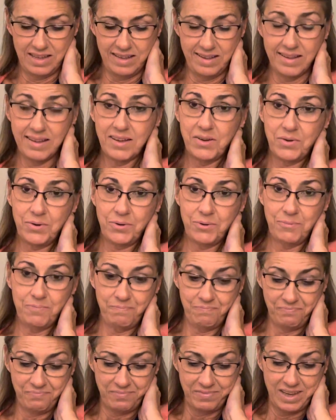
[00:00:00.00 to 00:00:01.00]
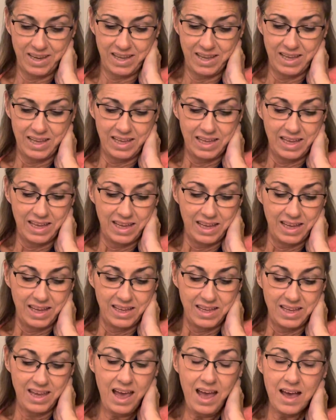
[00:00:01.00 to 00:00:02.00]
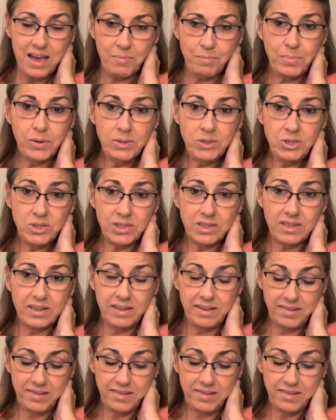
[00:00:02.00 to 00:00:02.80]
So yeah, Portugal.